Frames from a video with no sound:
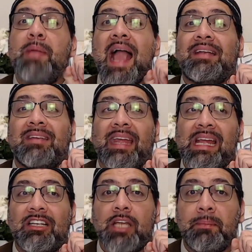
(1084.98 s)
to
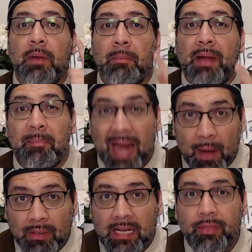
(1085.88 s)
Egypt, but
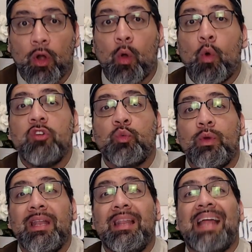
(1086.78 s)
apparently their horse
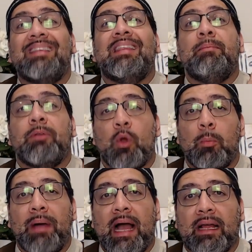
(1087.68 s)
wouldn't let them go
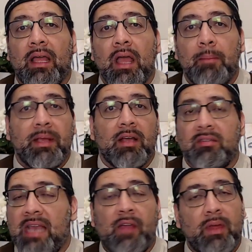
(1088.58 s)
back because
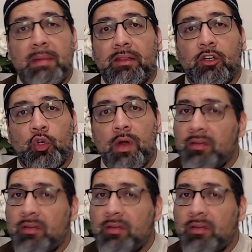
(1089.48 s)
now they made their choice.